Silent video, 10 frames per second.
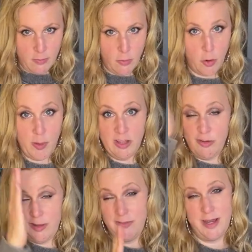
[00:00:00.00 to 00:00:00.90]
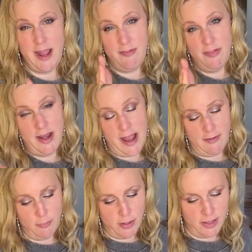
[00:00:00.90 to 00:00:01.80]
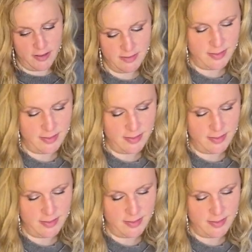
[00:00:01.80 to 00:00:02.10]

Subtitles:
Or we could do even half and half. What do you guys